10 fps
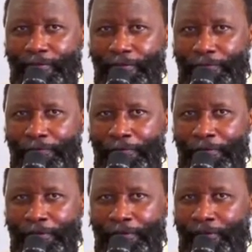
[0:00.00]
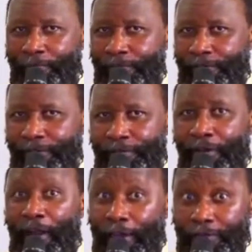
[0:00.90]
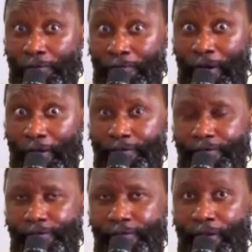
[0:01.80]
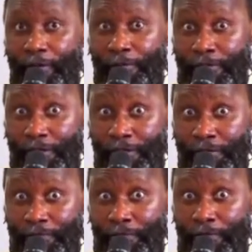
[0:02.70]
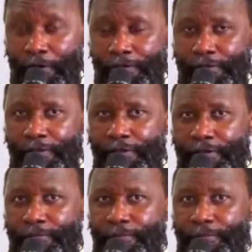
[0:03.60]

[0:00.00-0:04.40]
If you are the light of Christ, the representatives of Christ here.